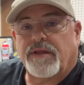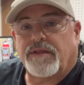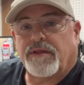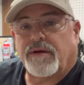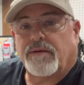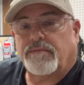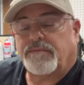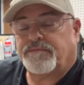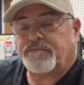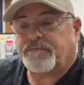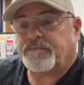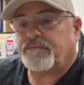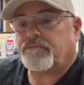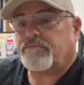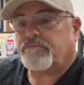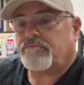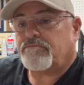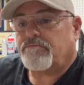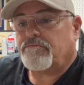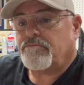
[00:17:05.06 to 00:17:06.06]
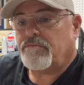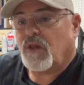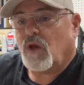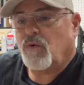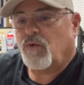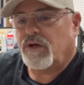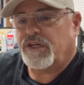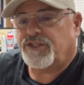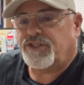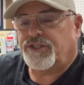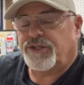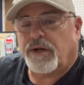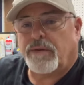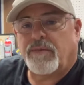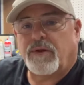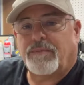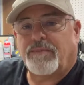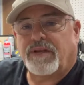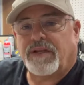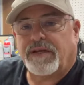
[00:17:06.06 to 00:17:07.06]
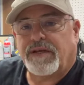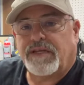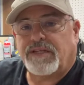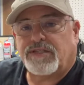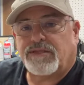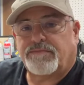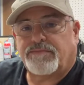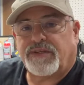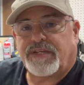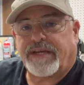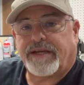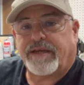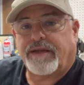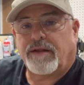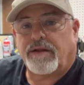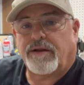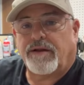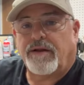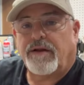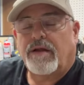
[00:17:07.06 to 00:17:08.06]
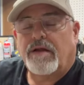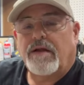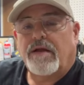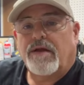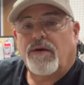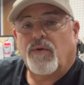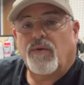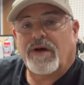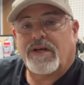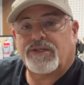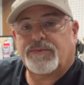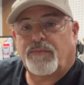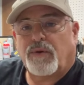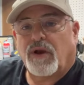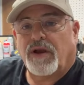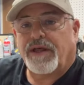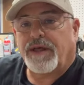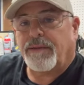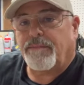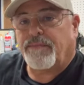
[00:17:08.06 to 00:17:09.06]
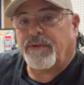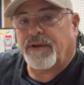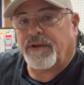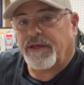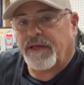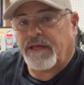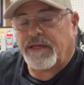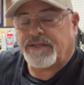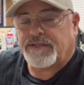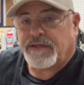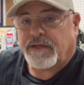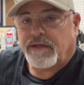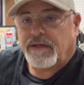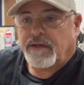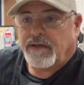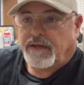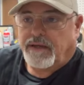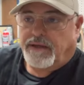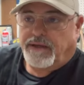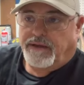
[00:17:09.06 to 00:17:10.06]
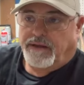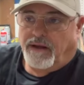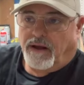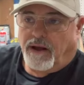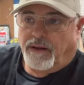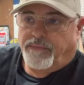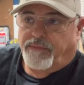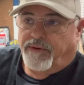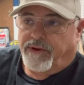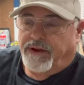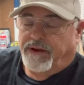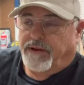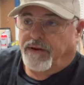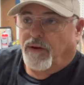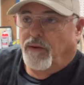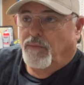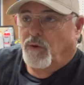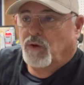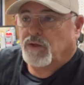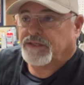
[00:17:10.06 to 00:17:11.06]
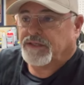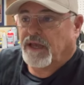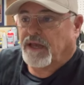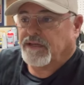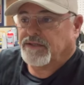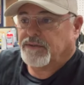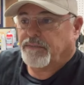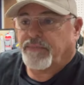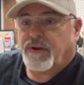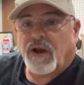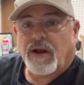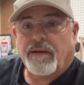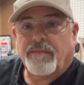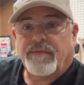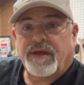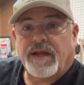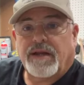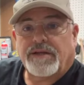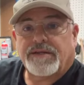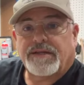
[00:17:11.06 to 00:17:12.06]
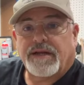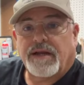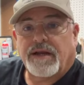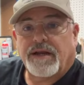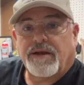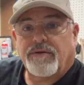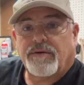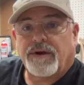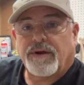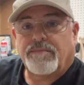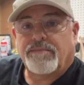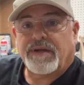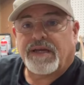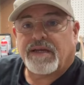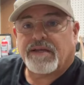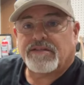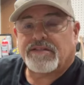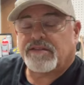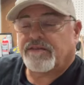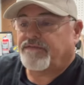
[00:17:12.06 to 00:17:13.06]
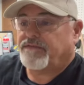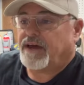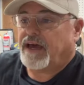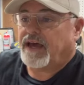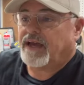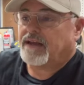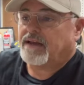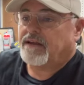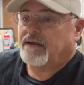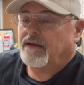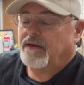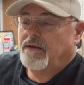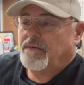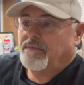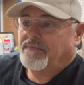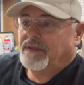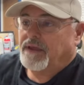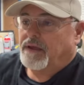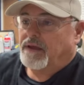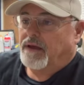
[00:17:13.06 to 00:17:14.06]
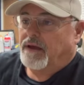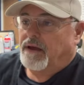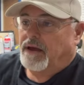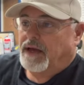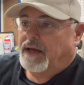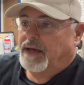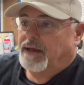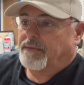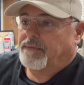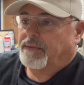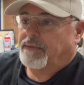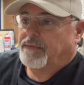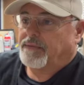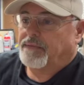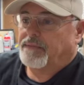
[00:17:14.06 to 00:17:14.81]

the West German police, in particular West Berlin police, operated almost as a paramilitary group because the fact um,